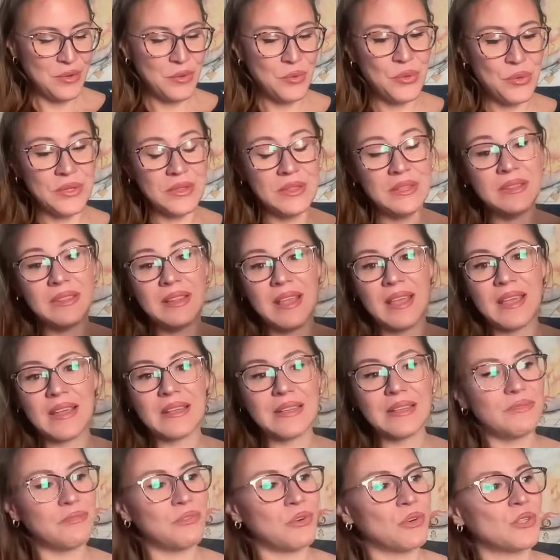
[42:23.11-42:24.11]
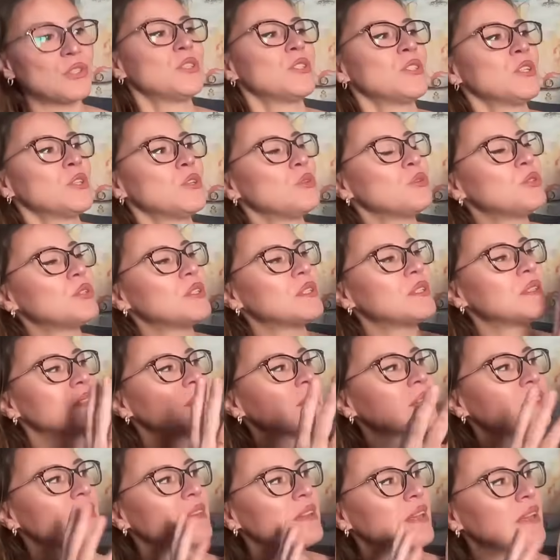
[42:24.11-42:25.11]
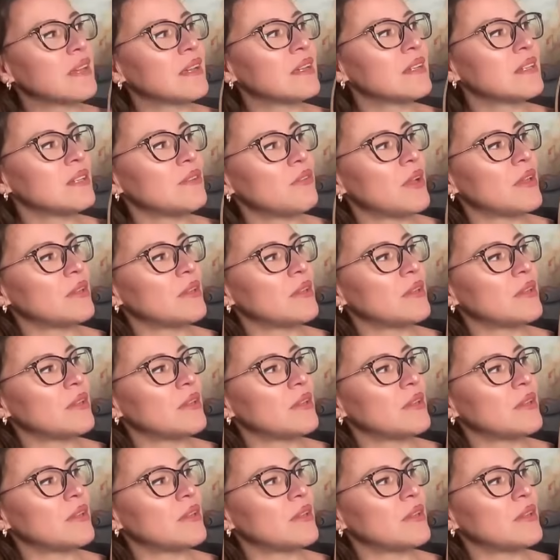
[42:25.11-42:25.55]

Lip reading: with the negative force, so using the negative